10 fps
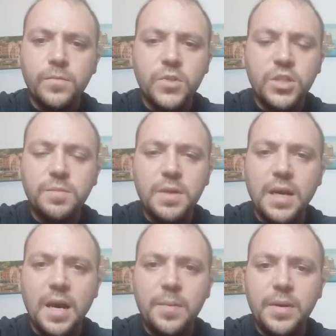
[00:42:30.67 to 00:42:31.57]
just be
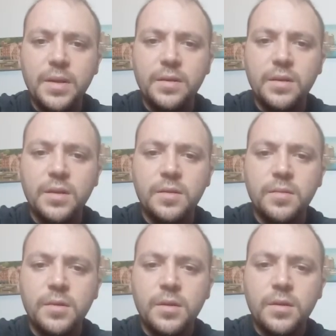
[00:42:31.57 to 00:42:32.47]
happy and
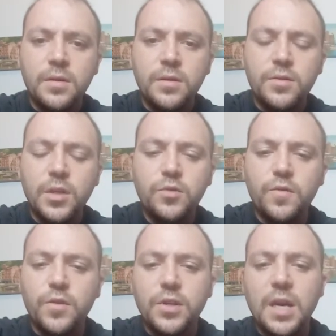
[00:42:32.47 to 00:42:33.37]
try to
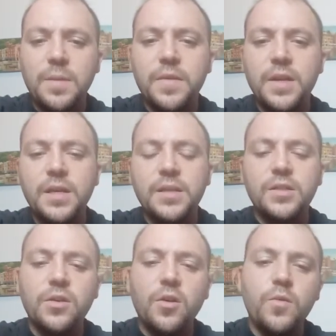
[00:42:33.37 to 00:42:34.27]
overcome things.
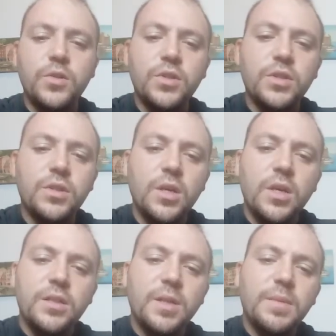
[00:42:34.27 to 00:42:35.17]

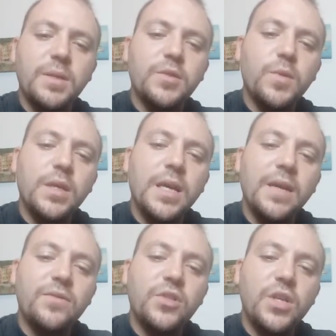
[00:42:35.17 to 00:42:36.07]
Sometimes we
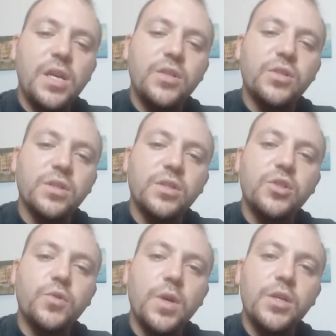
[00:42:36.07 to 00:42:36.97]
can't change the
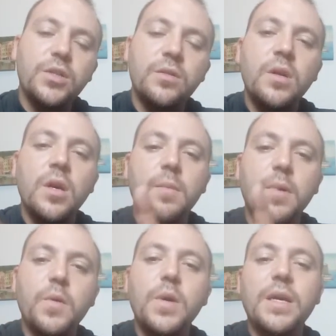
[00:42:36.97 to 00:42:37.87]
situation,
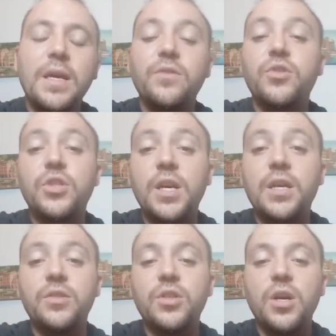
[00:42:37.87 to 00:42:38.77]
but we can
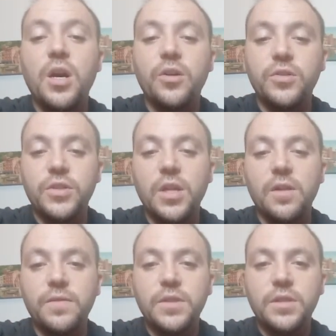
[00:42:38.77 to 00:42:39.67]
change
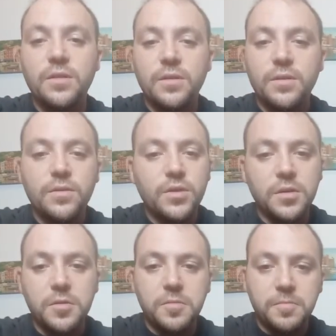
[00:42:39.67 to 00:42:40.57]
ourselves.
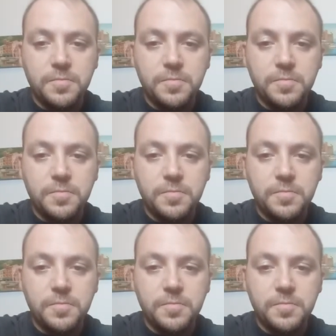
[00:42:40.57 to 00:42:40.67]
So